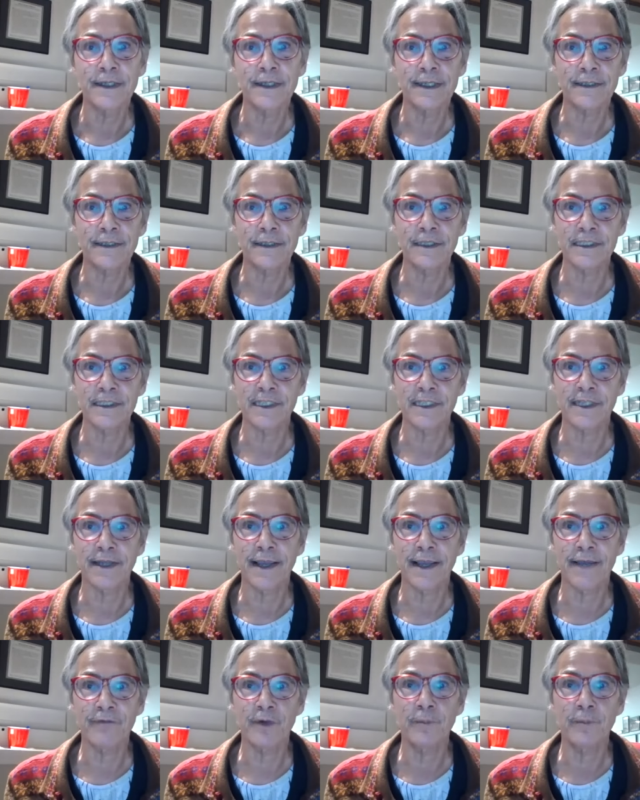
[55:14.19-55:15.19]
and does it
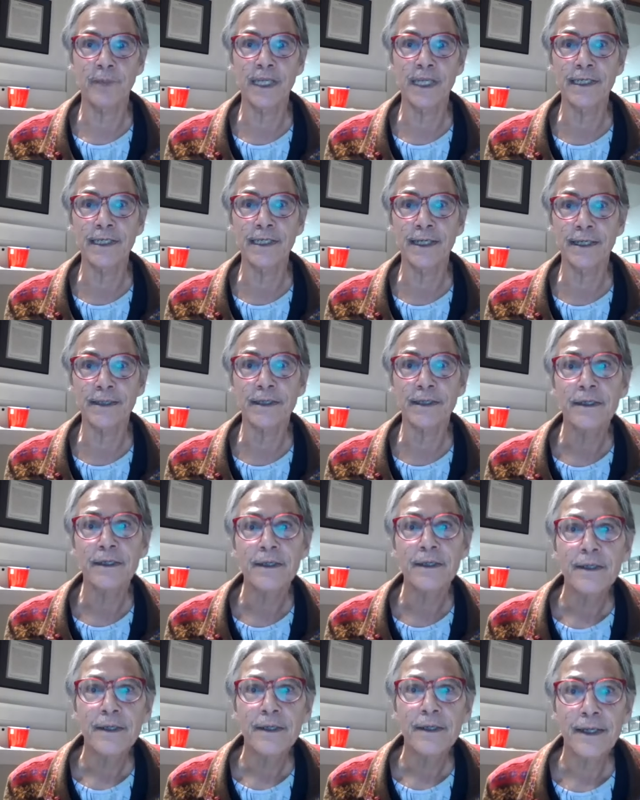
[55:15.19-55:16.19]
have a meaning
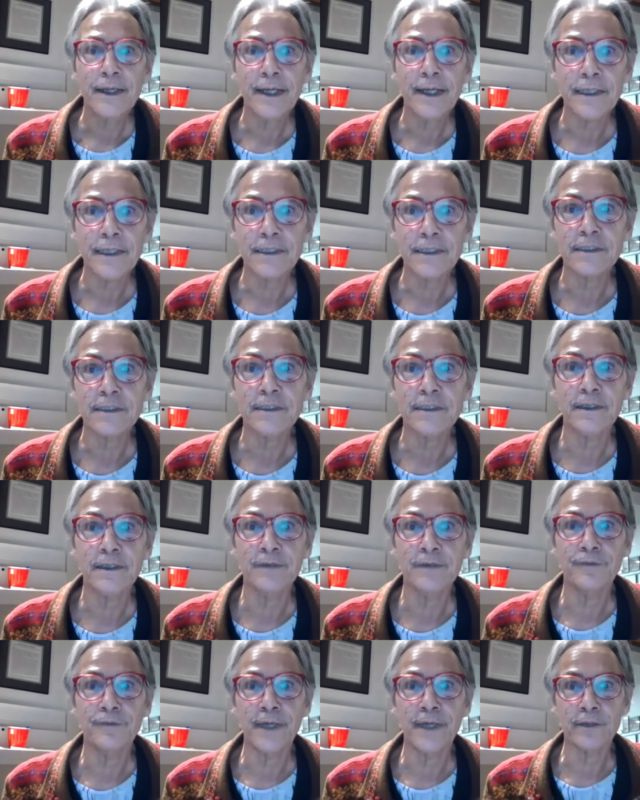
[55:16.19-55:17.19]
as
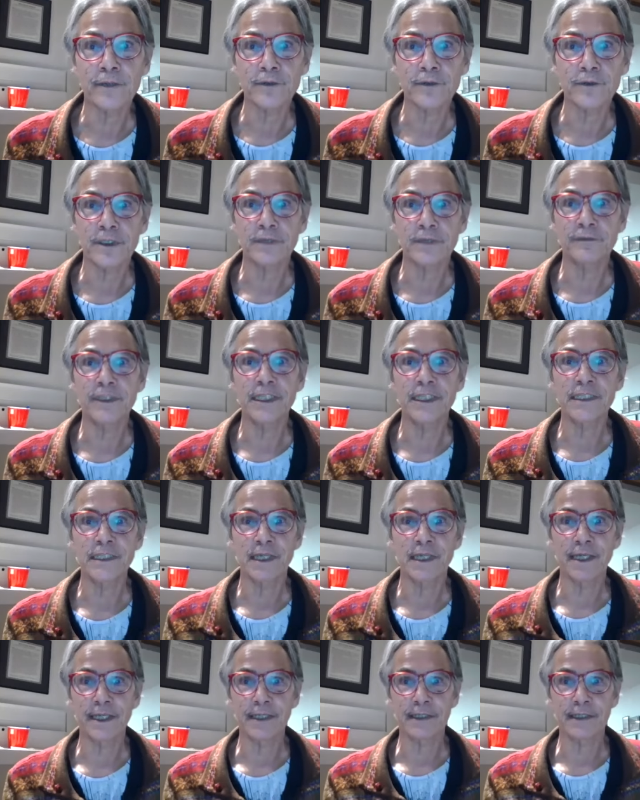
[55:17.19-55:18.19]
the fount of
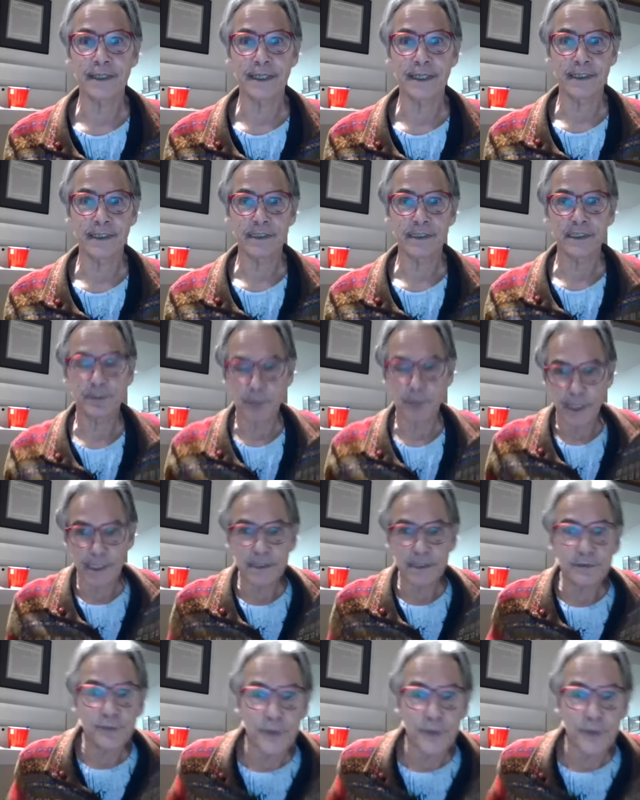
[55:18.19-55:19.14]
design that it springs